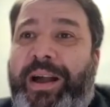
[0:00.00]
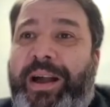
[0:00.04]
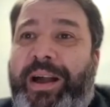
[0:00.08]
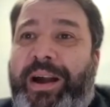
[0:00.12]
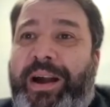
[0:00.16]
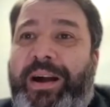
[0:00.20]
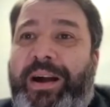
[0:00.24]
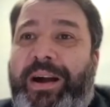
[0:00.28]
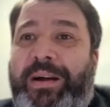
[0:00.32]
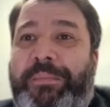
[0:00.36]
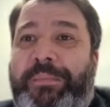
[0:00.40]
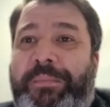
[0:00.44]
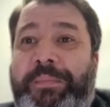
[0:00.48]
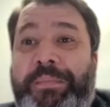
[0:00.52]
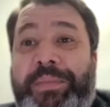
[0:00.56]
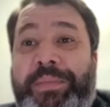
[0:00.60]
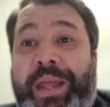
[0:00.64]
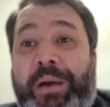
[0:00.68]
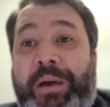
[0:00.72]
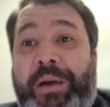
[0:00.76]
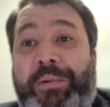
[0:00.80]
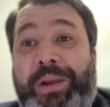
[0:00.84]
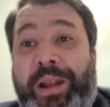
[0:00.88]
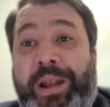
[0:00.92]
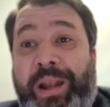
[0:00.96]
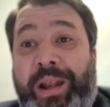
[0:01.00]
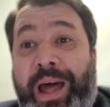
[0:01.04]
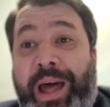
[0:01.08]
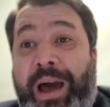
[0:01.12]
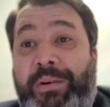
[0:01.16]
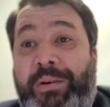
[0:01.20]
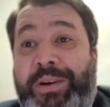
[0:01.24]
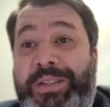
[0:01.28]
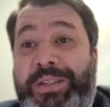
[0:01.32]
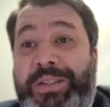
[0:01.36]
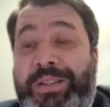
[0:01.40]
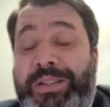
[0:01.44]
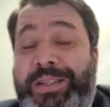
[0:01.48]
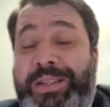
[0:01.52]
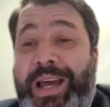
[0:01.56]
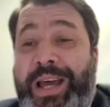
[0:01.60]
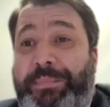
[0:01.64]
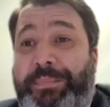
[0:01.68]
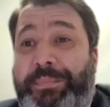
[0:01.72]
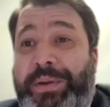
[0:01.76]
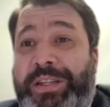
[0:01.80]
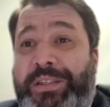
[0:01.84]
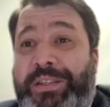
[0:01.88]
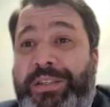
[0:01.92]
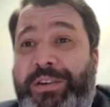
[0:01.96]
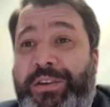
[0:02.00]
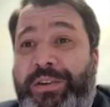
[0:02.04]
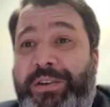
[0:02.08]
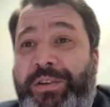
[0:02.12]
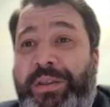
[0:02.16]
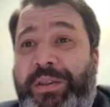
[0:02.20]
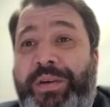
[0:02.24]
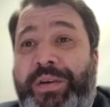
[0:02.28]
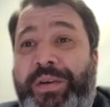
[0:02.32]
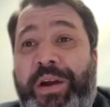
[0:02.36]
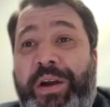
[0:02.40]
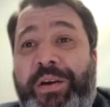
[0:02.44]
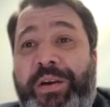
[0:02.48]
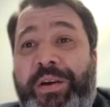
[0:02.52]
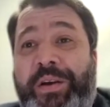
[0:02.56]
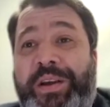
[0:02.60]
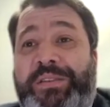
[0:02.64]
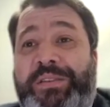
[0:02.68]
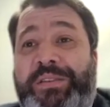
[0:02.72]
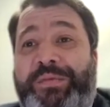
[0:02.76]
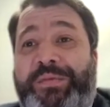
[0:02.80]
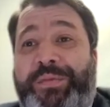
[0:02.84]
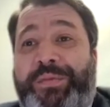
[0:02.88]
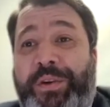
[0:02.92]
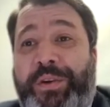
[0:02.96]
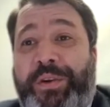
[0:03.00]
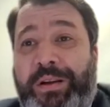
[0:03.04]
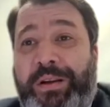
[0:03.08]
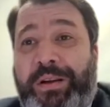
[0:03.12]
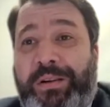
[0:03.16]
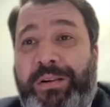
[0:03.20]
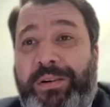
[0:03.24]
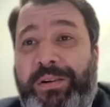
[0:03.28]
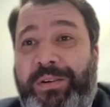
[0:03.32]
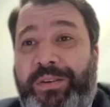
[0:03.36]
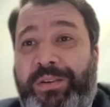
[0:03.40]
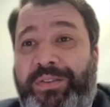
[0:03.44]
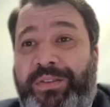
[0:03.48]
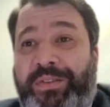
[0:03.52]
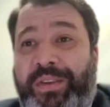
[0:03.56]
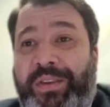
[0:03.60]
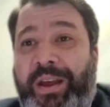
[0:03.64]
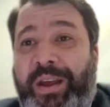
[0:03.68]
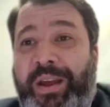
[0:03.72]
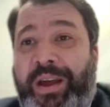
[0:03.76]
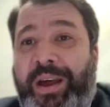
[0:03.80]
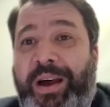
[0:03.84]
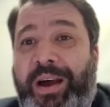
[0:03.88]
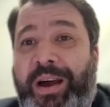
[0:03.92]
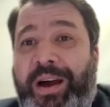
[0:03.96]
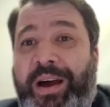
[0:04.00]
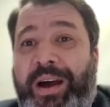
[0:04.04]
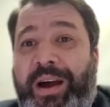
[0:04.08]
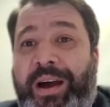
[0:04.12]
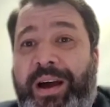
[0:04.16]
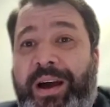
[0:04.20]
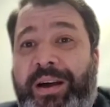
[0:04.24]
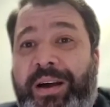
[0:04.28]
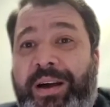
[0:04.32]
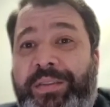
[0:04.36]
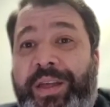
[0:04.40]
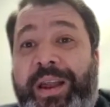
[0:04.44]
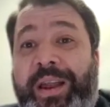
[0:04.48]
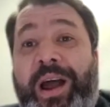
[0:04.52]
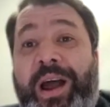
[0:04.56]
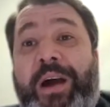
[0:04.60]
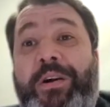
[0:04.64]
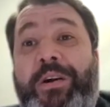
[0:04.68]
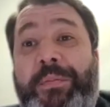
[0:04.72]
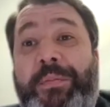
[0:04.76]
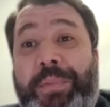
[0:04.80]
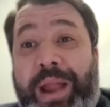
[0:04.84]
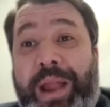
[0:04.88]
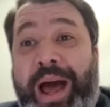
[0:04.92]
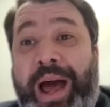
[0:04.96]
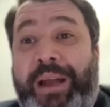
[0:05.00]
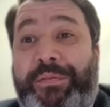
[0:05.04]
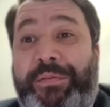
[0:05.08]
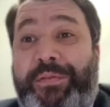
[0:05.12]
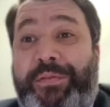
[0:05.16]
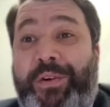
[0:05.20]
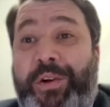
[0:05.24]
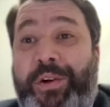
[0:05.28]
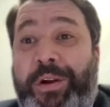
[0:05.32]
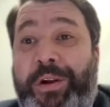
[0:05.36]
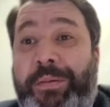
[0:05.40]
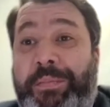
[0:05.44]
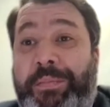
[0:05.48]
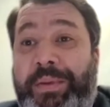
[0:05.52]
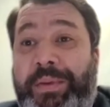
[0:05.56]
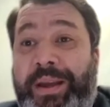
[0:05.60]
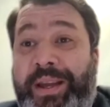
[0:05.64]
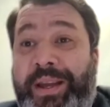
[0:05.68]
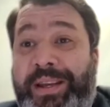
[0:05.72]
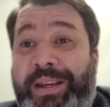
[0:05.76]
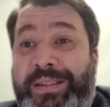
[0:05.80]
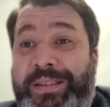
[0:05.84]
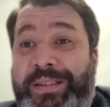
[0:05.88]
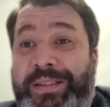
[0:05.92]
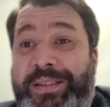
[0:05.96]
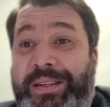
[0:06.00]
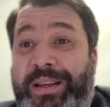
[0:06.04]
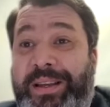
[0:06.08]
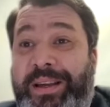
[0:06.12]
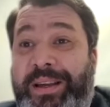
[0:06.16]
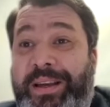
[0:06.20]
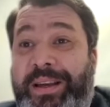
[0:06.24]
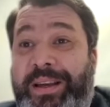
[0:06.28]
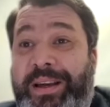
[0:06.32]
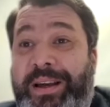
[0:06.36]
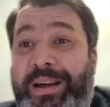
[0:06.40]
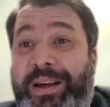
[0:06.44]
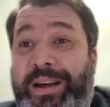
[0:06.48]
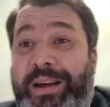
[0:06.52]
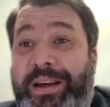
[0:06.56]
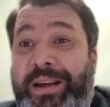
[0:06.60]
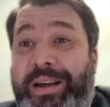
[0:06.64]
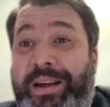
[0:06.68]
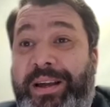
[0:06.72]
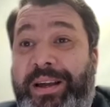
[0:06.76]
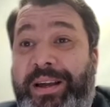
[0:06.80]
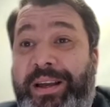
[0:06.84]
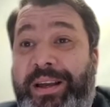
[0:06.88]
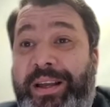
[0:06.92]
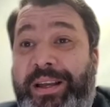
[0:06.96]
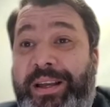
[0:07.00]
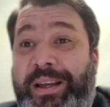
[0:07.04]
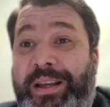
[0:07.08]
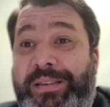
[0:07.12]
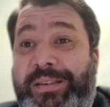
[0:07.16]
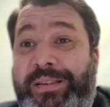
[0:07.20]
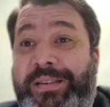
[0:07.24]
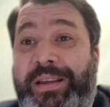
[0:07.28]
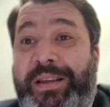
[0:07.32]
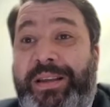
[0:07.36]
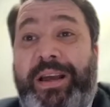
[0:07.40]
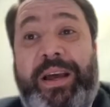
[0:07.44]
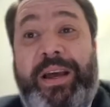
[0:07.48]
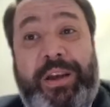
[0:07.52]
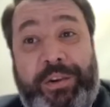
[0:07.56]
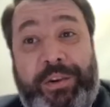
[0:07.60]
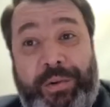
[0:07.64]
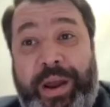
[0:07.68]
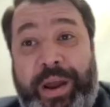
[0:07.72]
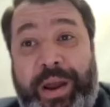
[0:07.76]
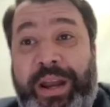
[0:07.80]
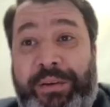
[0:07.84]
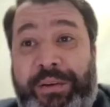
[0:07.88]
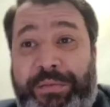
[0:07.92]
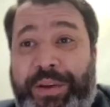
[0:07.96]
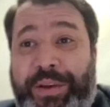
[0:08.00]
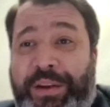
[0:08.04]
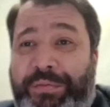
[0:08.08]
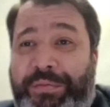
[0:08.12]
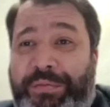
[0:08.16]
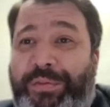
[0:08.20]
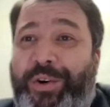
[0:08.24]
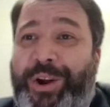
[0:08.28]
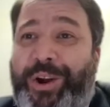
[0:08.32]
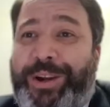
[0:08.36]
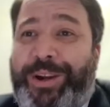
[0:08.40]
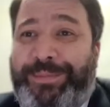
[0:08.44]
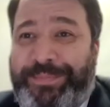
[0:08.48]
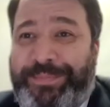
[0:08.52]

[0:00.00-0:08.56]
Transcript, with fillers: Um, that will allow us to tap into the various verticals uh, that our platform is, uh, is a great fit for.